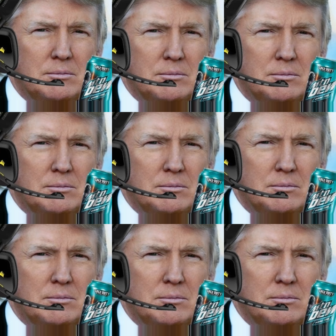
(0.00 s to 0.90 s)

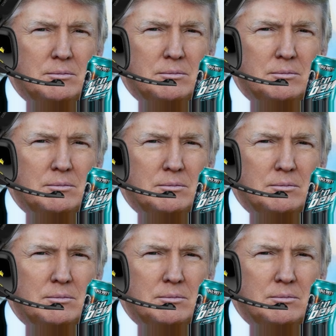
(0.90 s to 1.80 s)

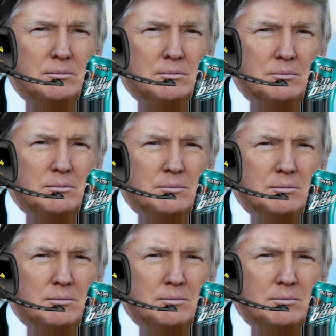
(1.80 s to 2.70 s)

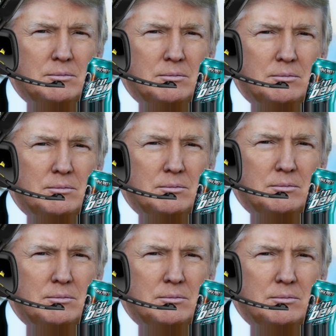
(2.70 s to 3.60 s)

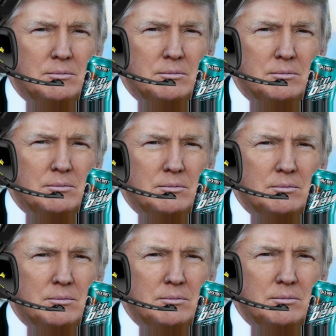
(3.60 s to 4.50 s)

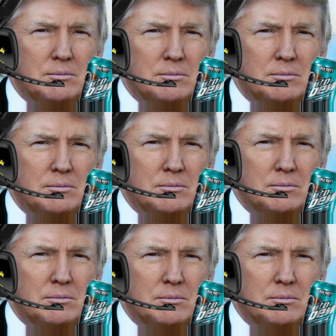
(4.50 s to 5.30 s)
(silence)